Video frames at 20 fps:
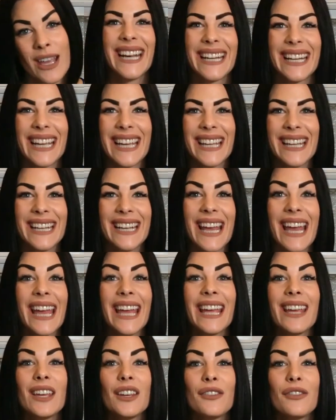And again,
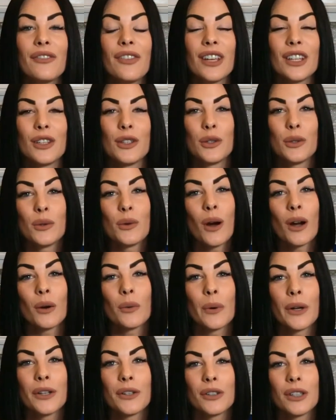if you
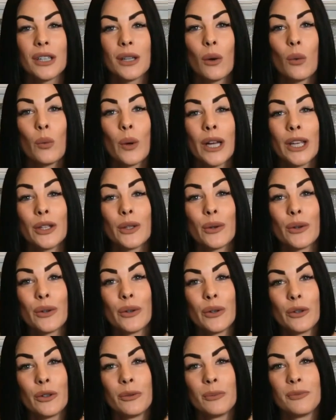are wondering what your
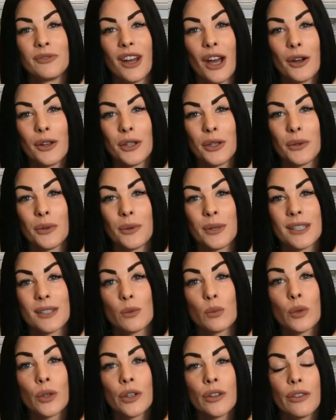home value
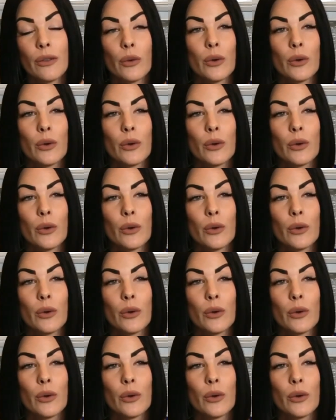is worth,